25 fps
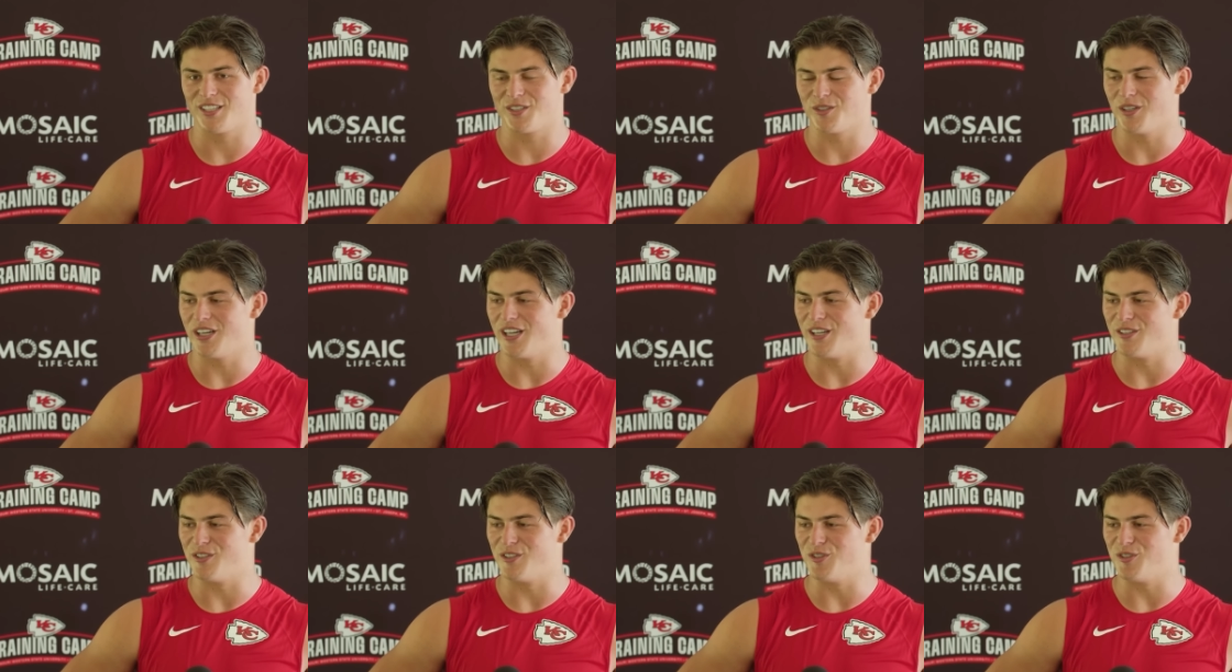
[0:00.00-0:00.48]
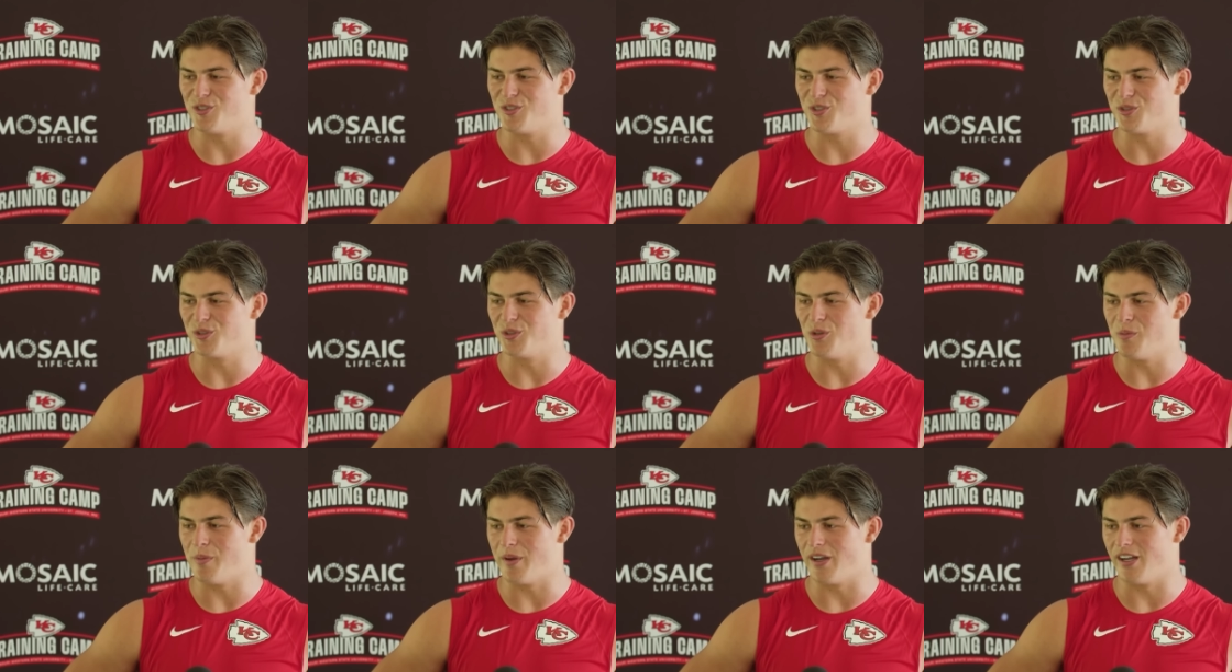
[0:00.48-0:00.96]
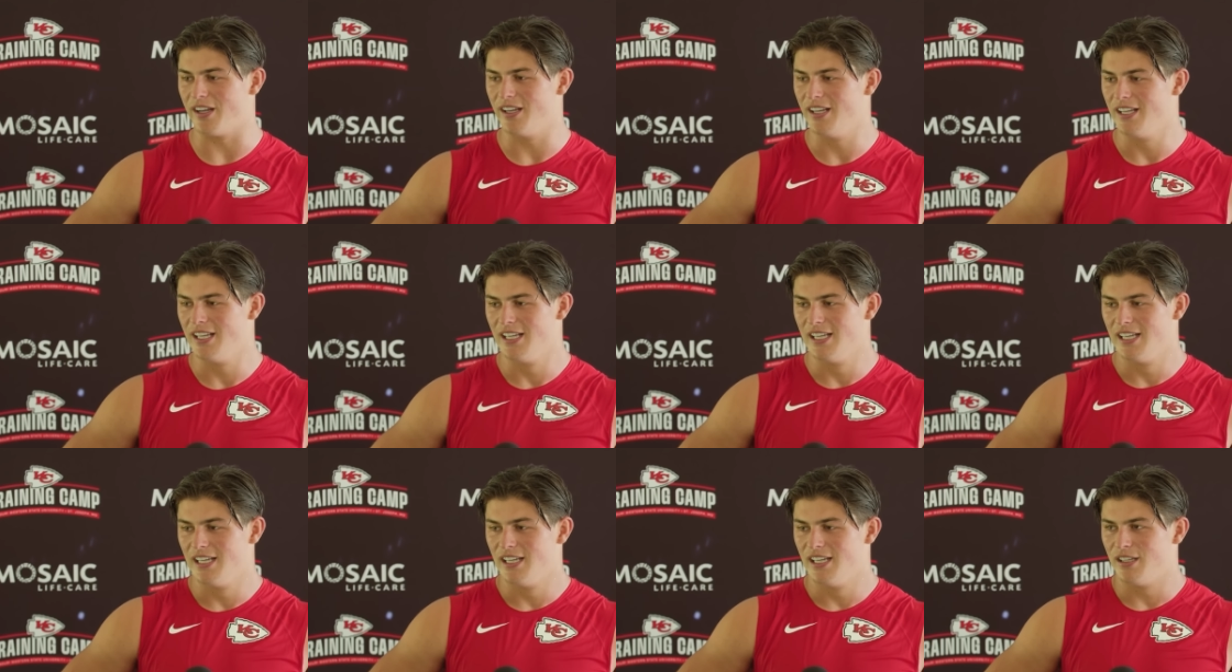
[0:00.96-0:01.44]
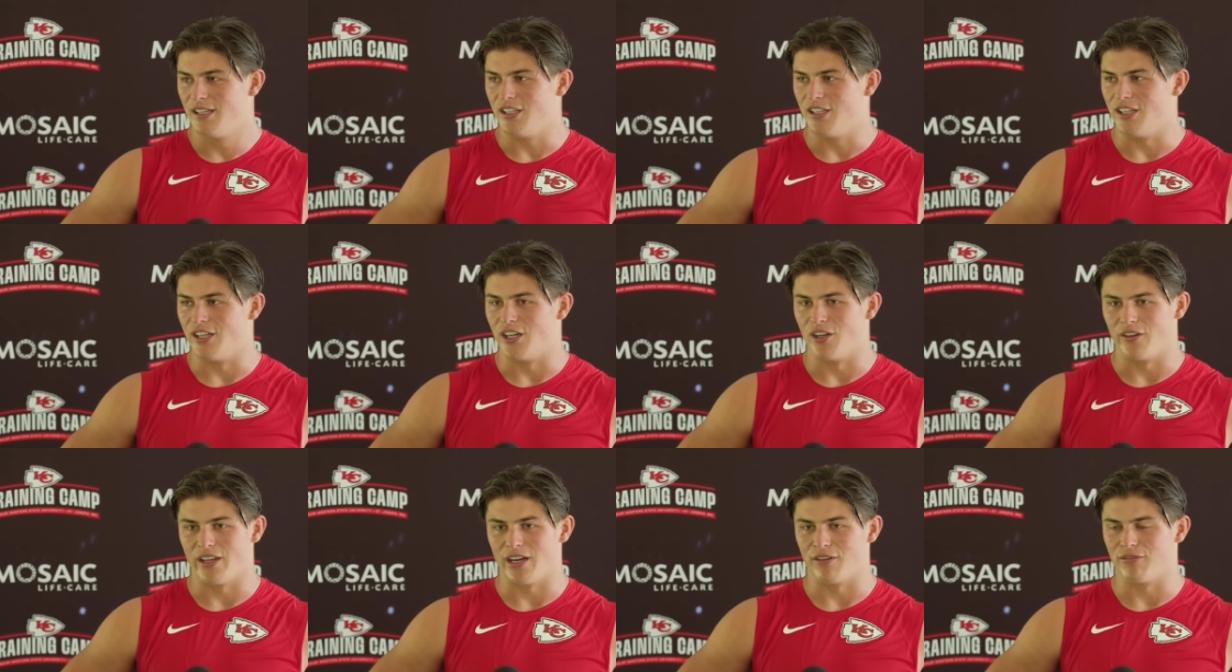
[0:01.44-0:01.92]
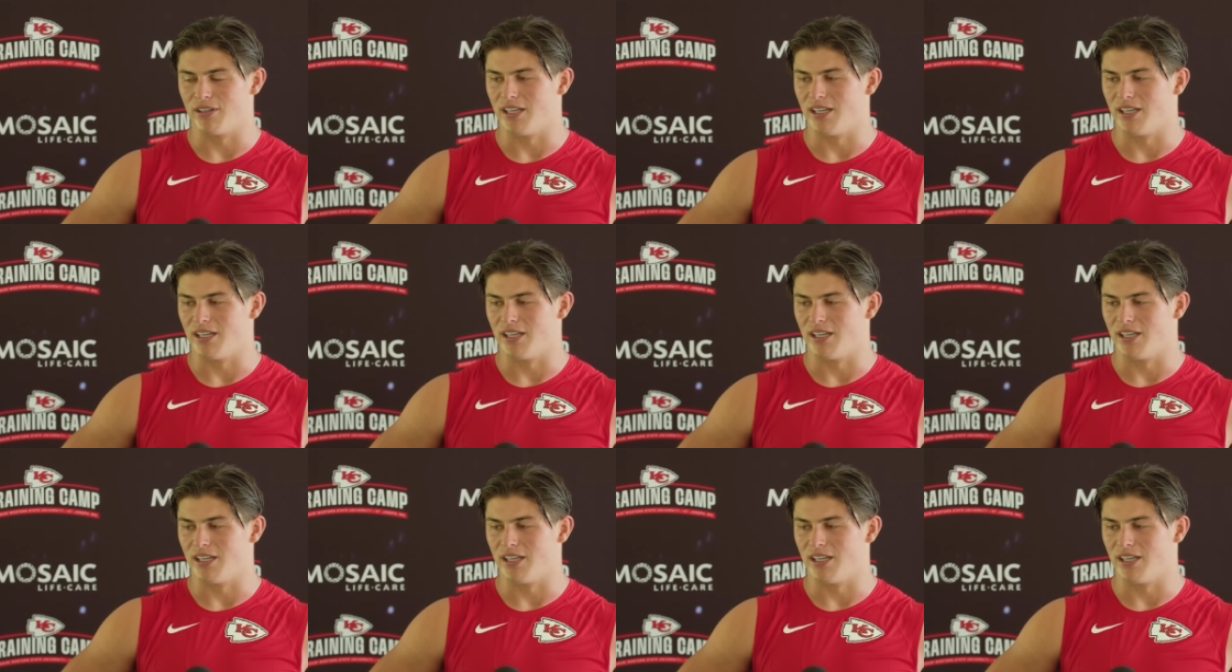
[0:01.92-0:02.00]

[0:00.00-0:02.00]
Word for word: quite unusual, but you know that